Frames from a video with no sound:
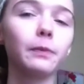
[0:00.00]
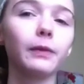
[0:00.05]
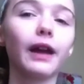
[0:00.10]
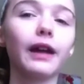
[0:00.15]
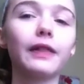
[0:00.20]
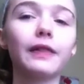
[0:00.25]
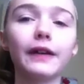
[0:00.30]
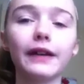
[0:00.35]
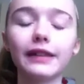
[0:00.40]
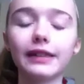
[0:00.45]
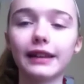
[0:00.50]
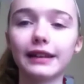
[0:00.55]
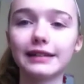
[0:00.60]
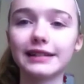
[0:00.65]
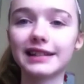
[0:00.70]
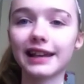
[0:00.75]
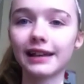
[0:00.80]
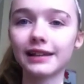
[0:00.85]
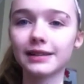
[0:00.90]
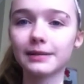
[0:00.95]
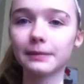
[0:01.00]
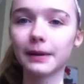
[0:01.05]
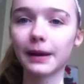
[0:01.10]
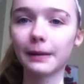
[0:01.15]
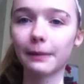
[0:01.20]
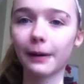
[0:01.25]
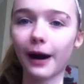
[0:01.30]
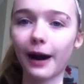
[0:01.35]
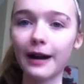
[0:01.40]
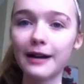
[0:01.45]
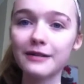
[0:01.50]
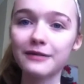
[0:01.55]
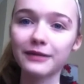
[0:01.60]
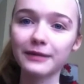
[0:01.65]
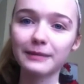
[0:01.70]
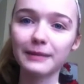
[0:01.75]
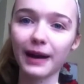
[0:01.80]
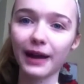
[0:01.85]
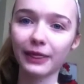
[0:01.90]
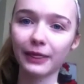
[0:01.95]
a thing that sets me apart
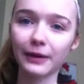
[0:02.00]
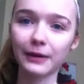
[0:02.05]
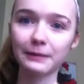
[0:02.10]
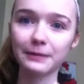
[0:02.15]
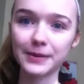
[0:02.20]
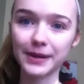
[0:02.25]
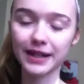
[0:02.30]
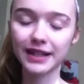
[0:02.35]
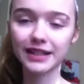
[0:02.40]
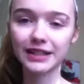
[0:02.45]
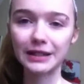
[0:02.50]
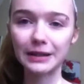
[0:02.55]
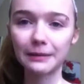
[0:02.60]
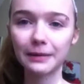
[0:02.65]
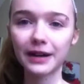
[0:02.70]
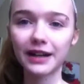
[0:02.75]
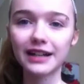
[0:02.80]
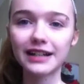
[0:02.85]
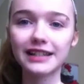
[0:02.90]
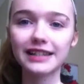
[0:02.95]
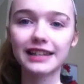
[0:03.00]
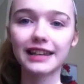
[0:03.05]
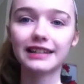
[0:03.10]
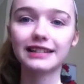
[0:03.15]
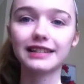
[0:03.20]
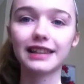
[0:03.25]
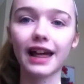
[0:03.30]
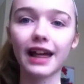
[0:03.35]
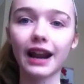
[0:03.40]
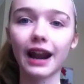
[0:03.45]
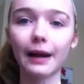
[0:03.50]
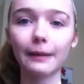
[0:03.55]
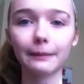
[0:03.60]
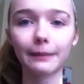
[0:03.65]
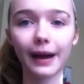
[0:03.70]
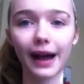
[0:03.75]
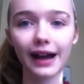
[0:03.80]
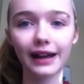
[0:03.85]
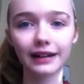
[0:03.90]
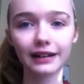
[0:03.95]
from other booktubers is that I'm
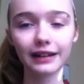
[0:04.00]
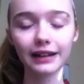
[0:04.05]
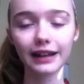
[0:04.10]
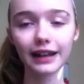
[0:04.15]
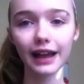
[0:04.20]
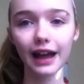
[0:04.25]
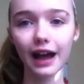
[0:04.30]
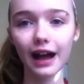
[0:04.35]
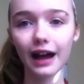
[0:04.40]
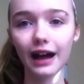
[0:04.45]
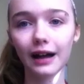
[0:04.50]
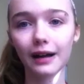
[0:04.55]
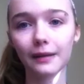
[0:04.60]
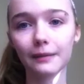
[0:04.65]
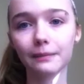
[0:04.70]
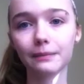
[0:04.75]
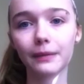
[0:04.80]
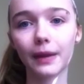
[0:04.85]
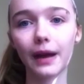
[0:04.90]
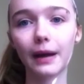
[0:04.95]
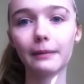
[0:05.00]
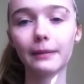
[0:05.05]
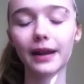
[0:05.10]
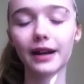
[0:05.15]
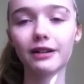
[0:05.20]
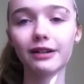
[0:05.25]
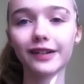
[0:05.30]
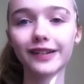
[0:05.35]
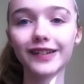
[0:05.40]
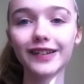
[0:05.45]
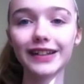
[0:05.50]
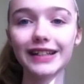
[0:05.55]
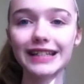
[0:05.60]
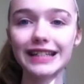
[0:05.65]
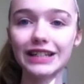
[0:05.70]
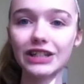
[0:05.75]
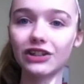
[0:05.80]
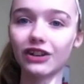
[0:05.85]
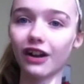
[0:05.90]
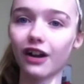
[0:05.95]
battling um, a medical
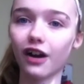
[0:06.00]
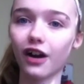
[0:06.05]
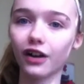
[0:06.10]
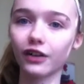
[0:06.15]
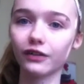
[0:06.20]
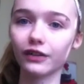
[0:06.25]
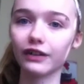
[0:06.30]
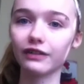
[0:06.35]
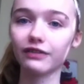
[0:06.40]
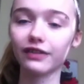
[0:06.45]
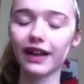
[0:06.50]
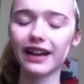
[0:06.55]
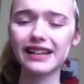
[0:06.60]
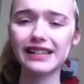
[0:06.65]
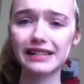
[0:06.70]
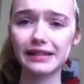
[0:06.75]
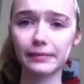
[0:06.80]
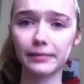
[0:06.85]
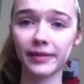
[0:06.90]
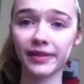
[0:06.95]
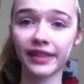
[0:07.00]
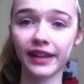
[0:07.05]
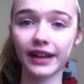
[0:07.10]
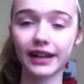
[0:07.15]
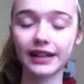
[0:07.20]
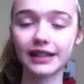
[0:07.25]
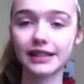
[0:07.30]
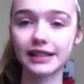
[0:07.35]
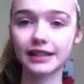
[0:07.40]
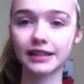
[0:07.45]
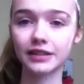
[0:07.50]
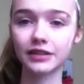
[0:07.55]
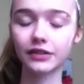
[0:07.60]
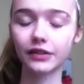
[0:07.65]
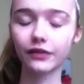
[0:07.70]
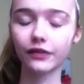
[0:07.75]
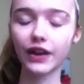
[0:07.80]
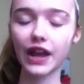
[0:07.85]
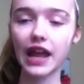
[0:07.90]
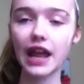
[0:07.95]
condition called reflex sympathetic
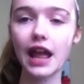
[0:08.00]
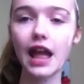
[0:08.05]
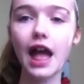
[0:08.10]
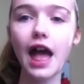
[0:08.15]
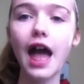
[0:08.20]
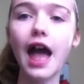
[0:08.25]
dystrophy